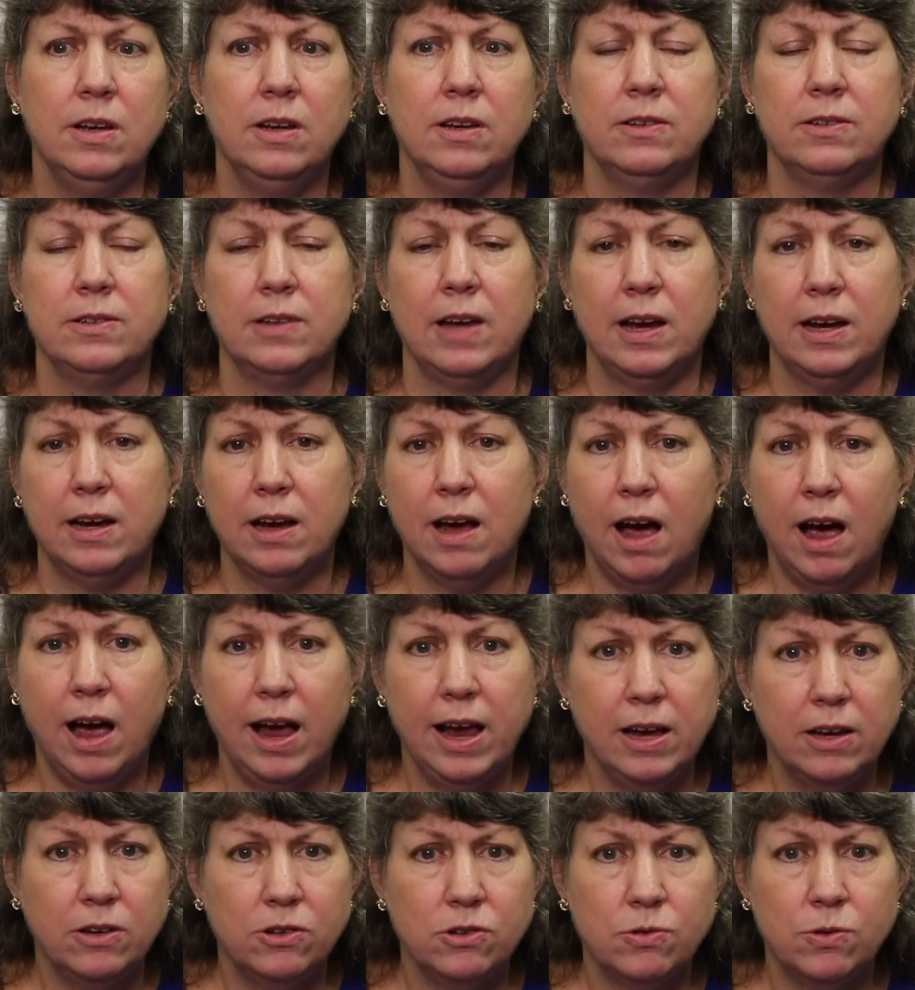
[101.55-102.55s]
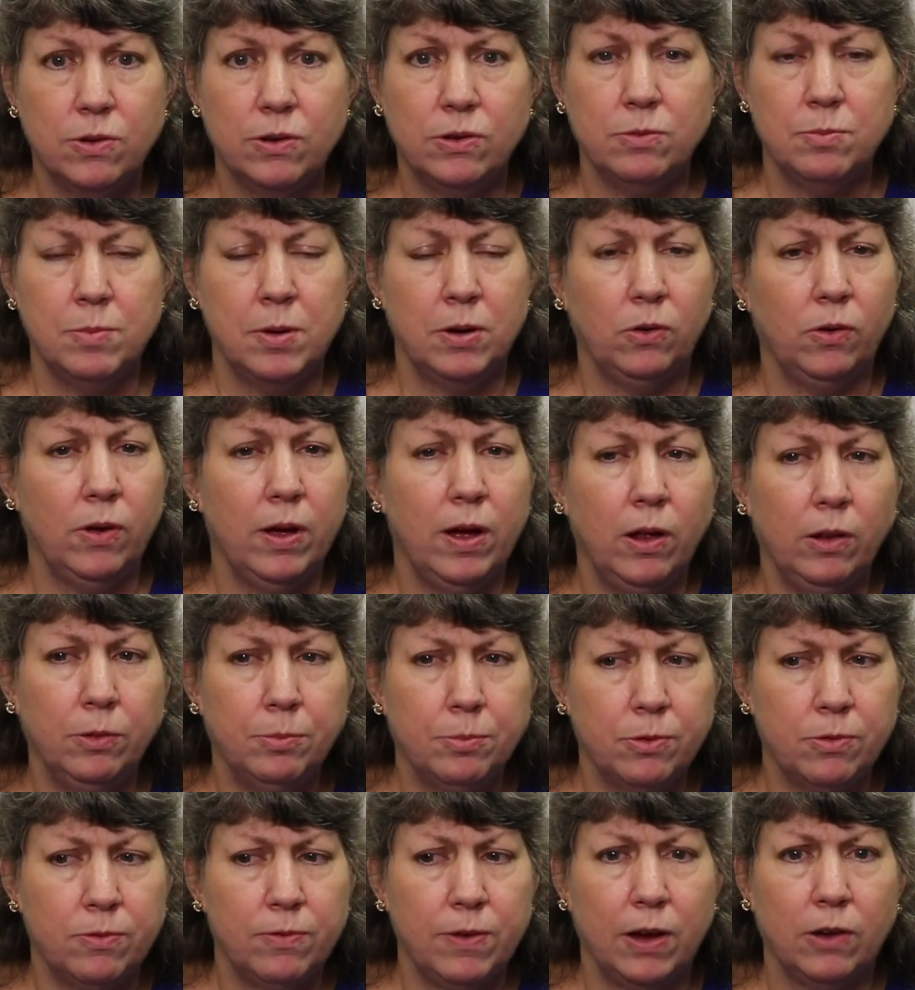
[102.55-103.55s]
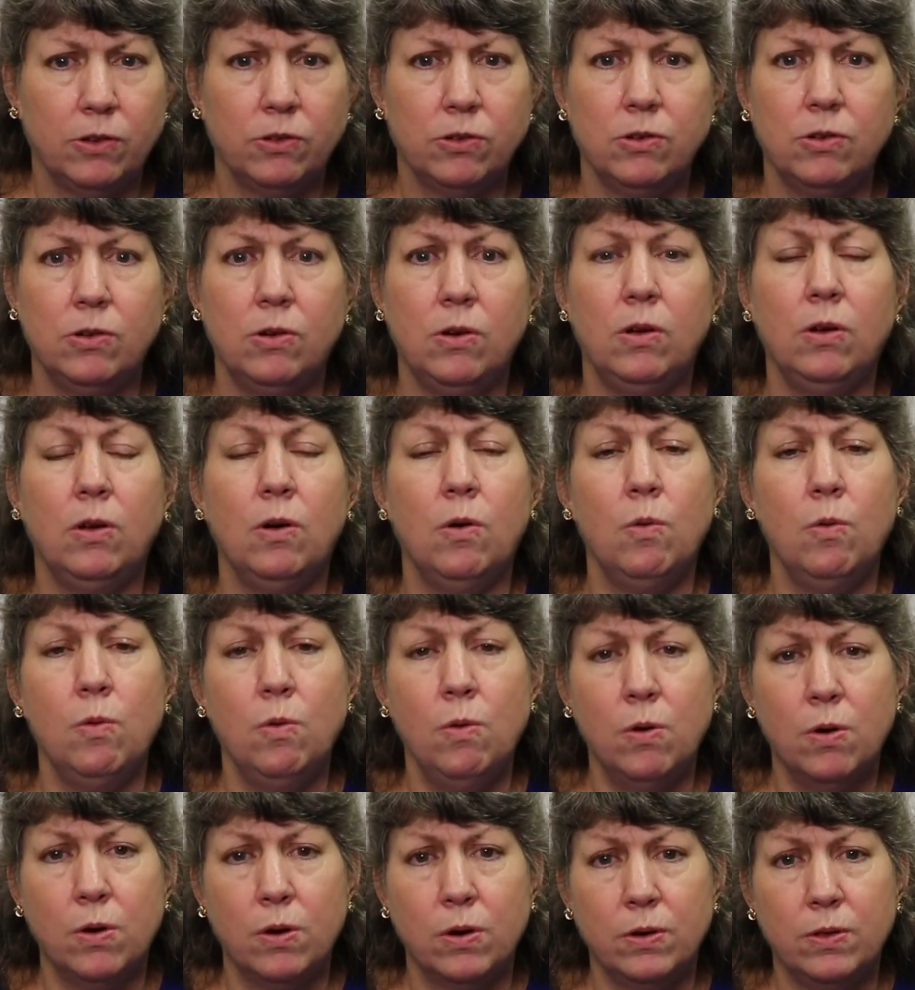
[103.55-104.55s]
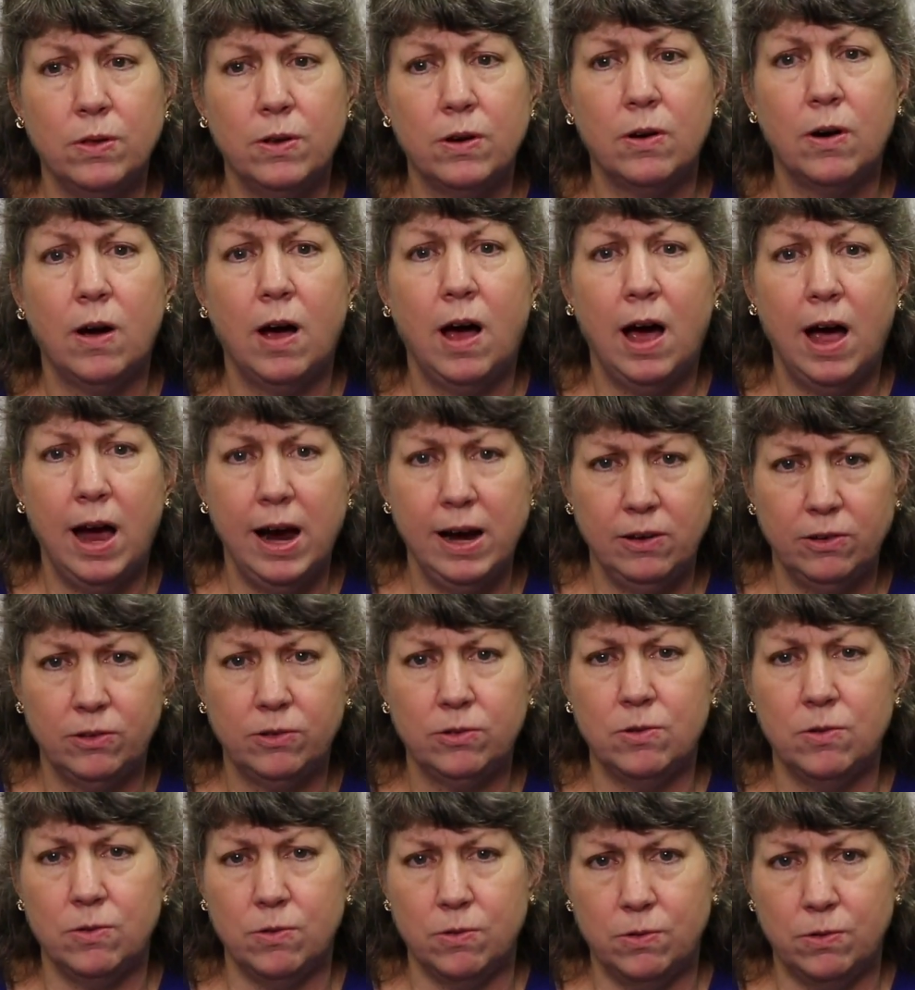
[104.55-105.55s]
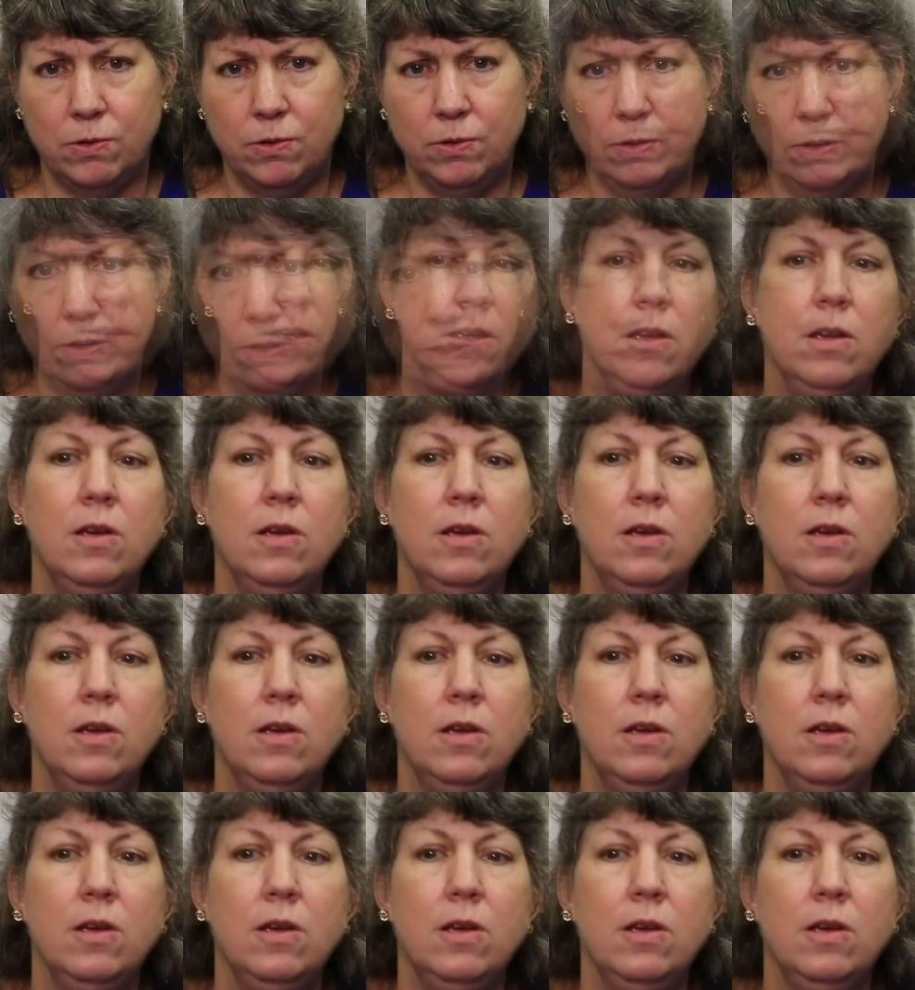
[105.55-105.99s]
psychiatrist, mental health professional, or their high school,